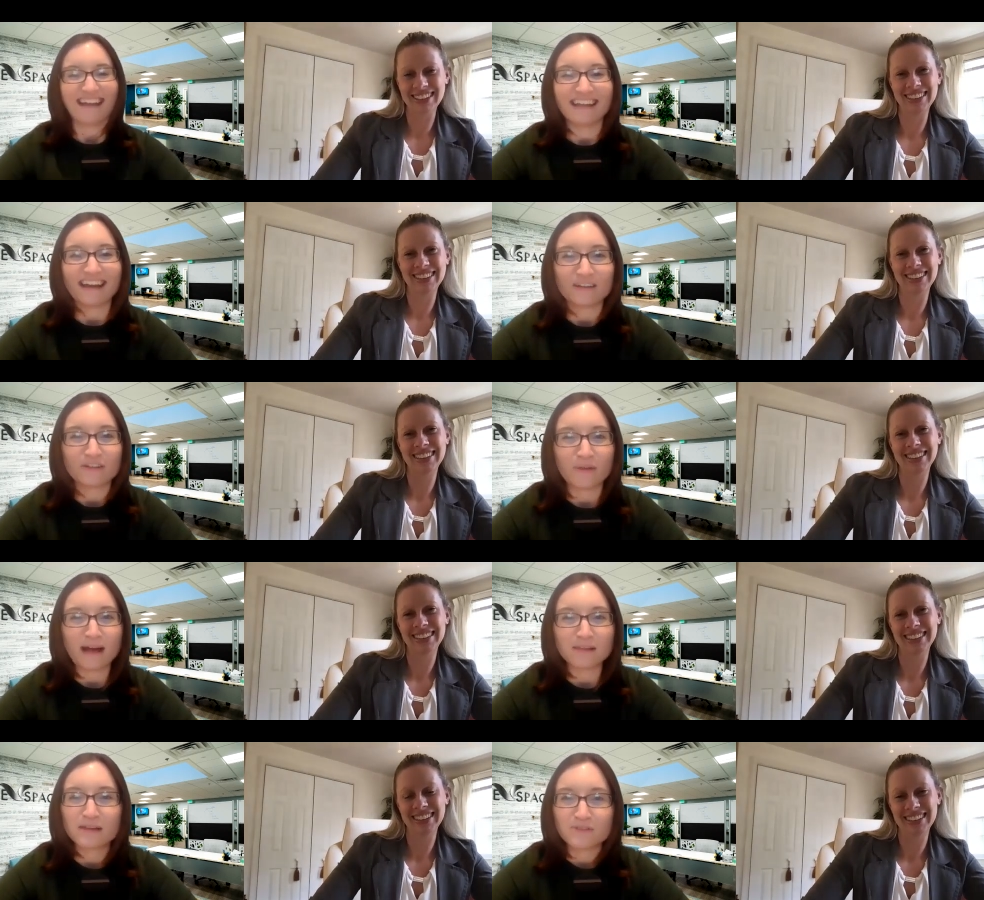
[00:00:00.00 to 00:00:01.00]
Speaker 1: and Heather, so how
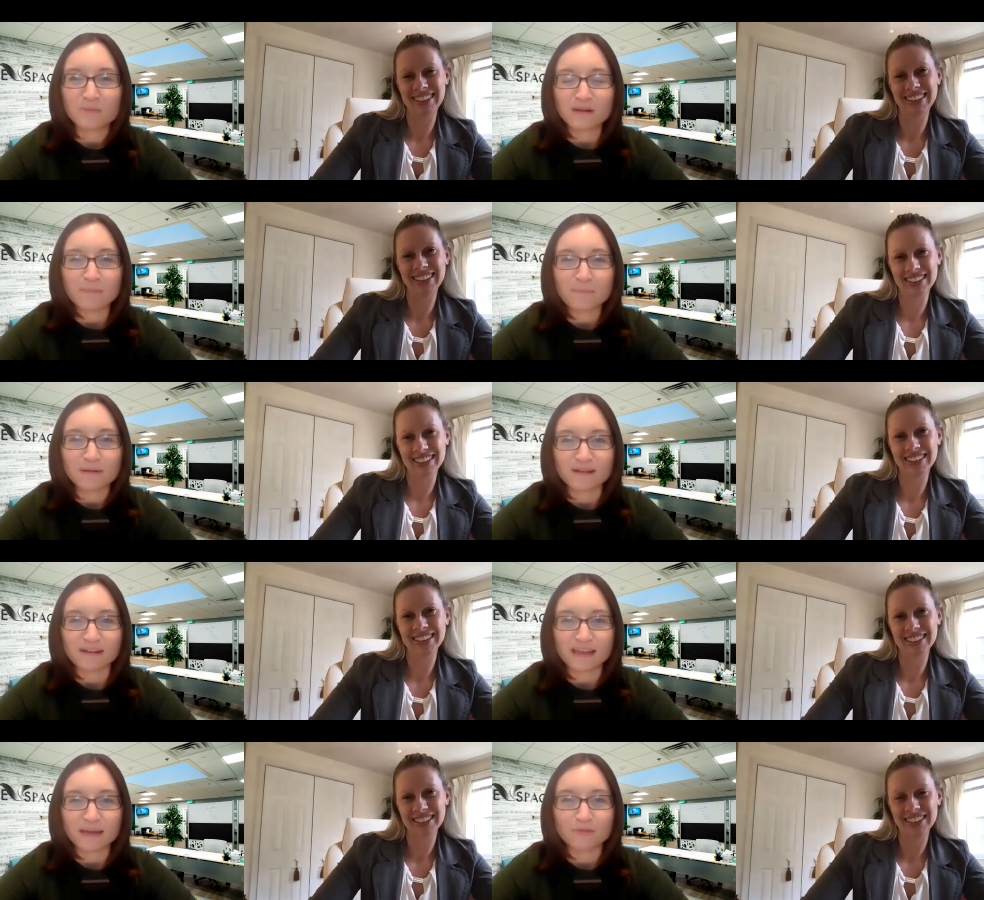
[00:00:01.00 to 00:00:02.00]
long have you been a member here at
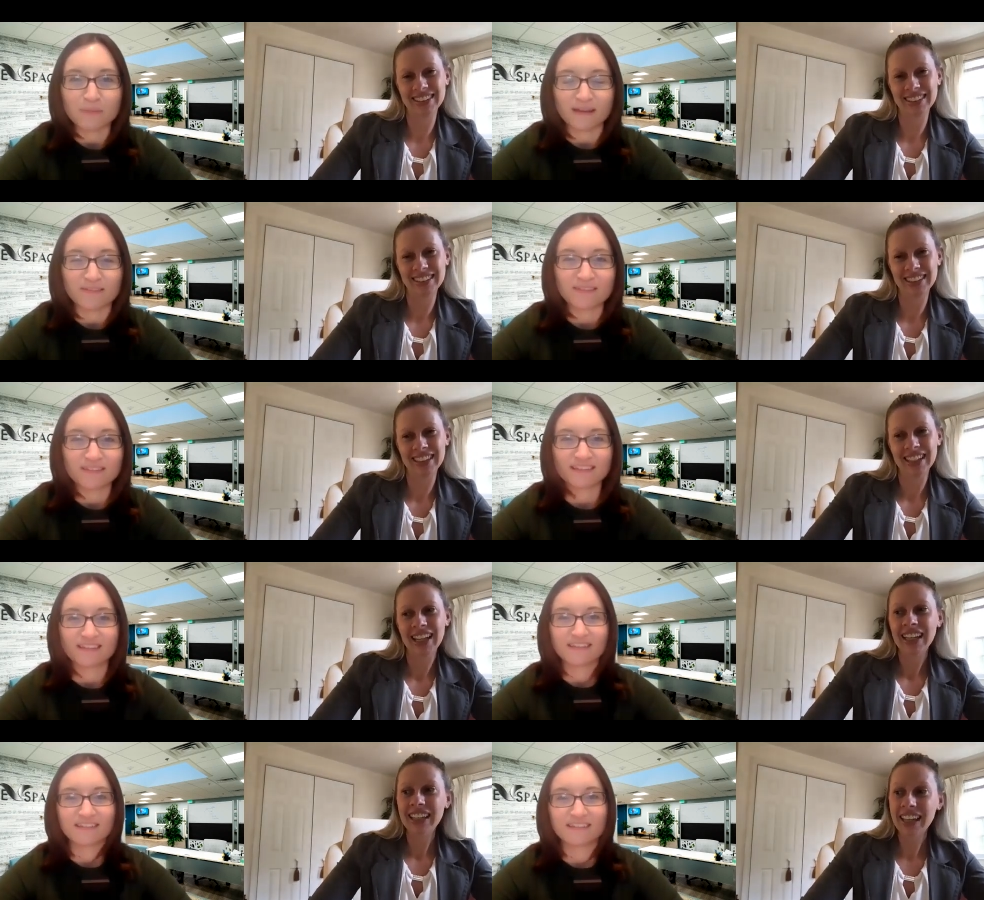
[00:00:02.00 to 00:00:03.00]
Cape Space?
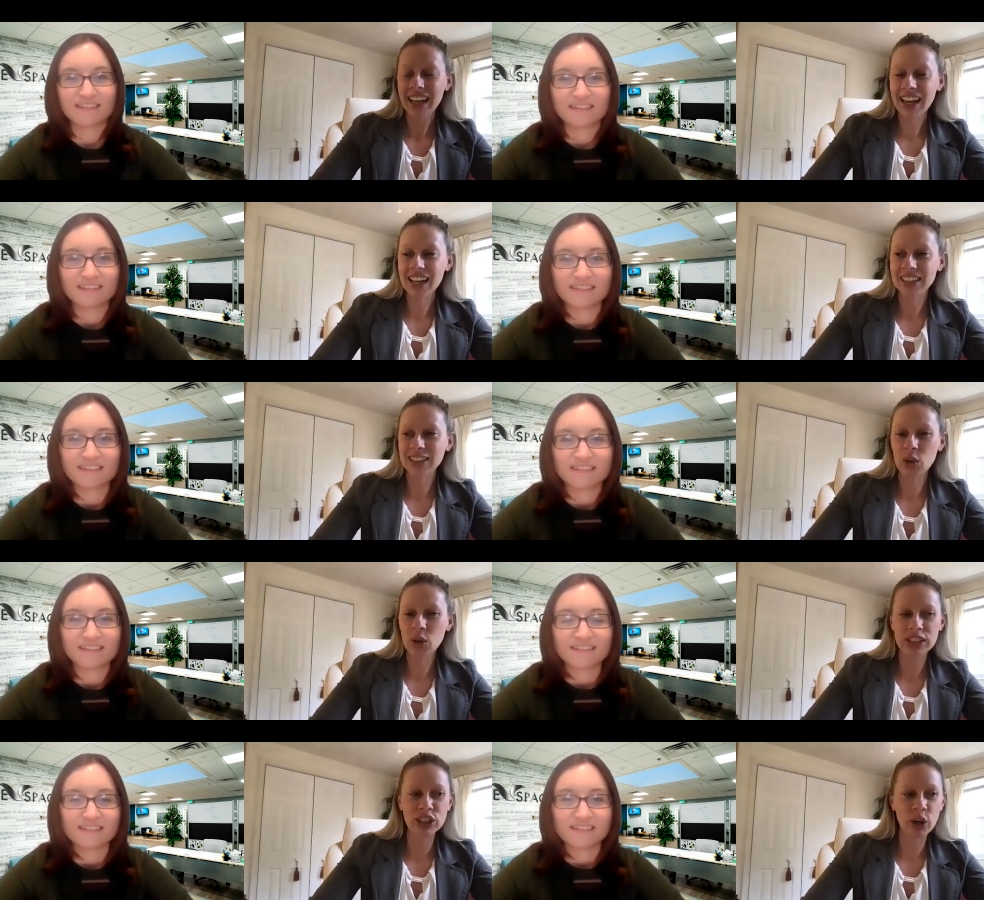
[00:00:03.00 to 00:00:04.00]
Speaker 2: Yeah, so
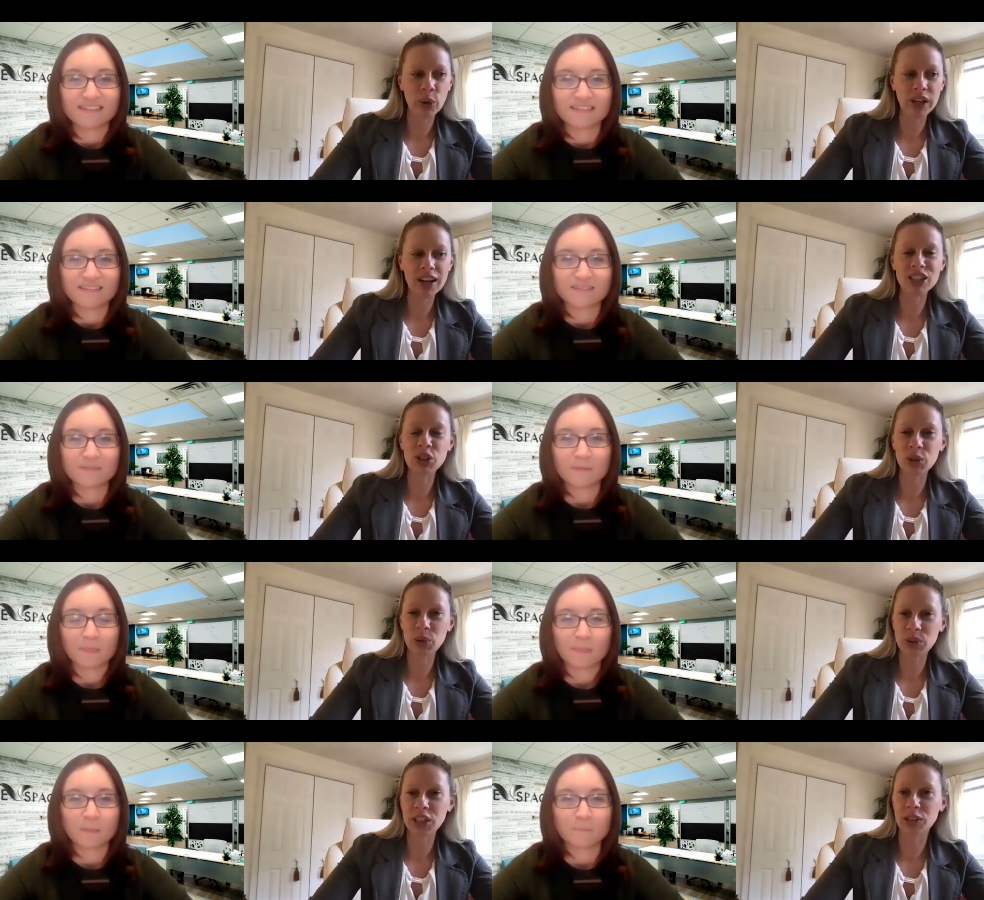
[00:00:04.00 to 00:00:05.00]
it's going on two
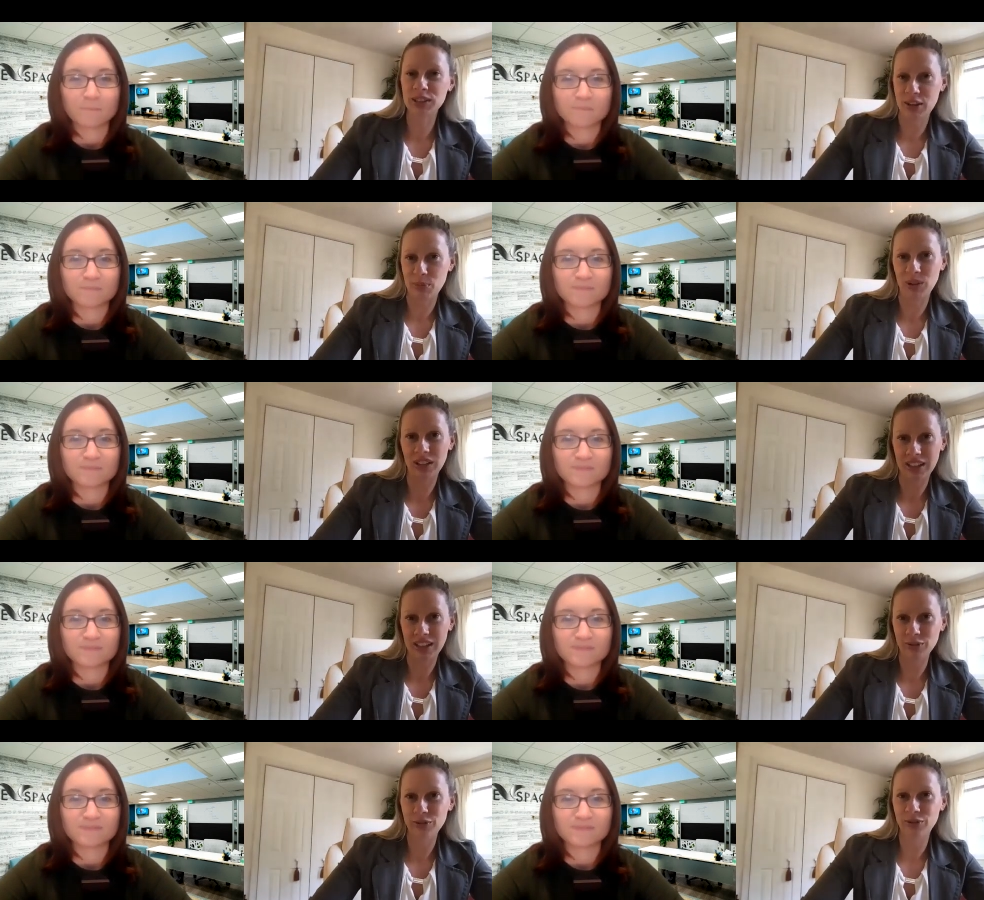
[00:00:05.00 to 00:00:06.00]
years, I believe.
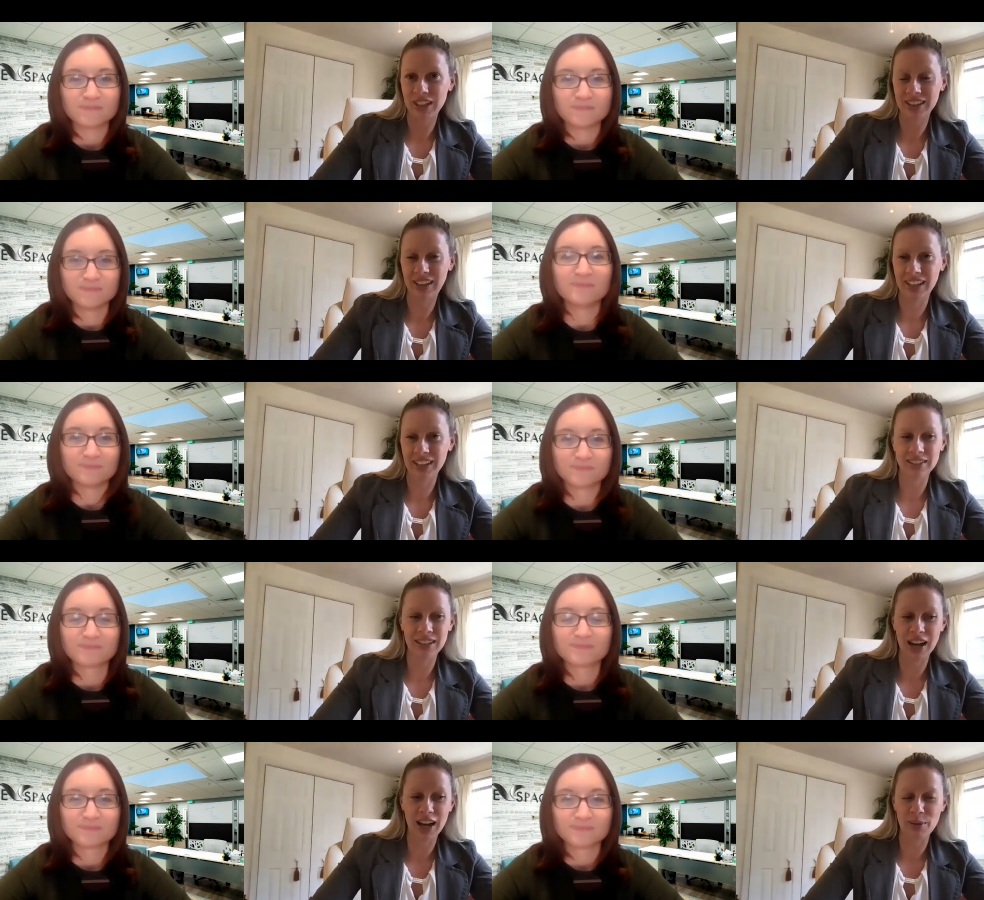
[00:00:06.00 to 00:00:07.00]
It like mm-hmm.
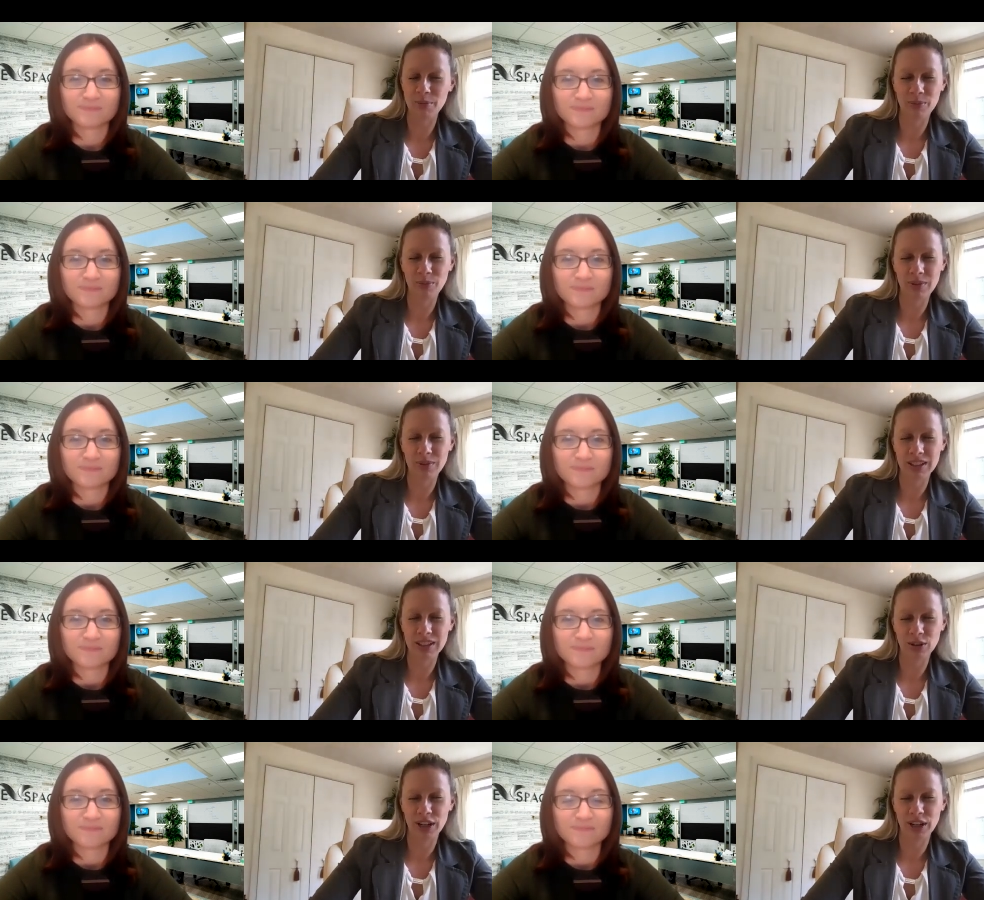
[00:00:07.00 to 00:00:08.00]
time is
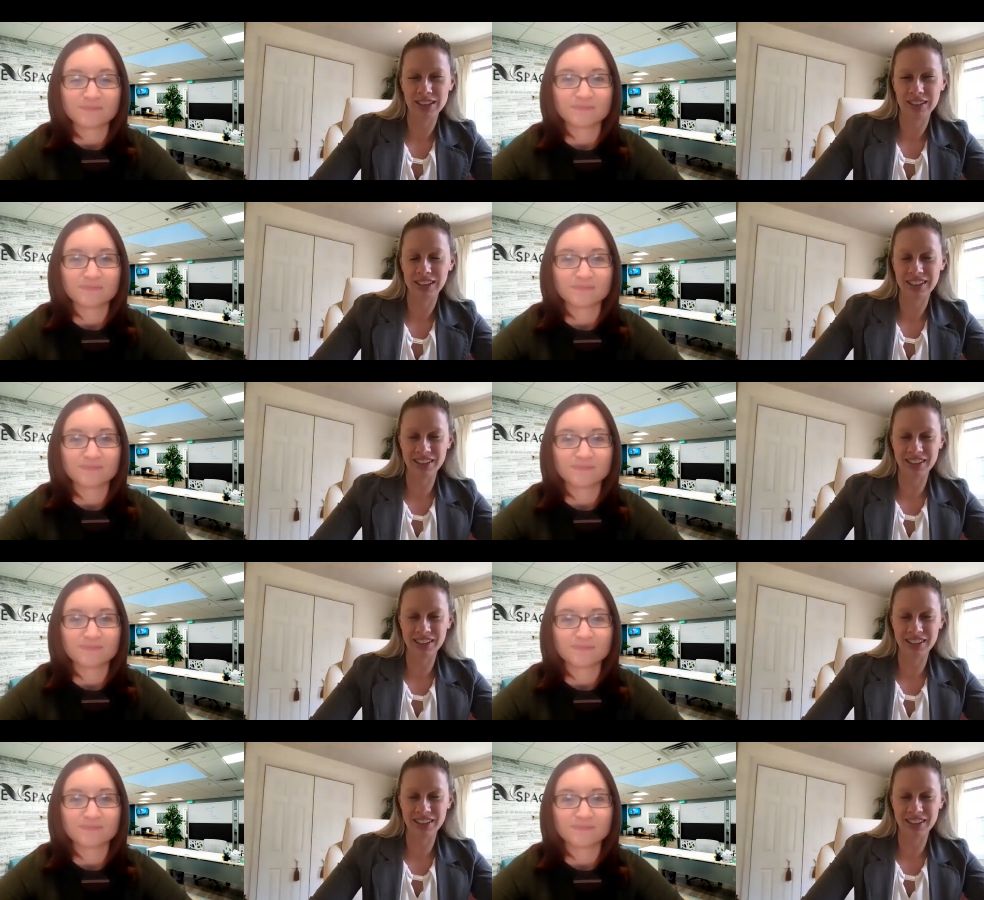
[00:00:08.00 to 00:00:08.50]
crazily